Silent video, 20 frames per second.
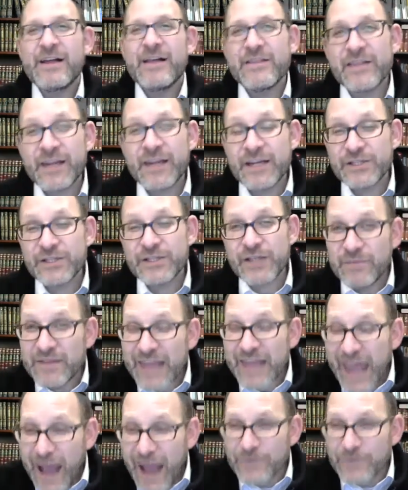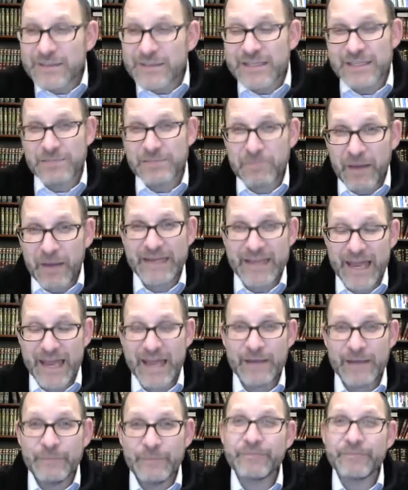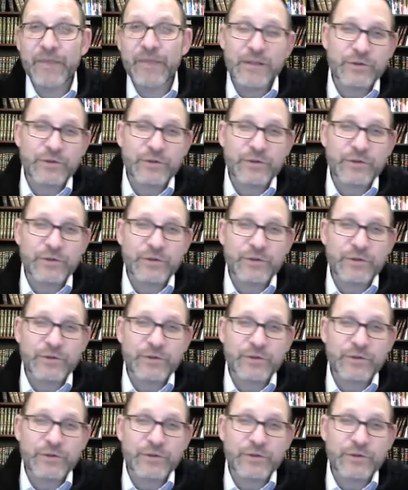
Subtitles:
that Hashem counts us by name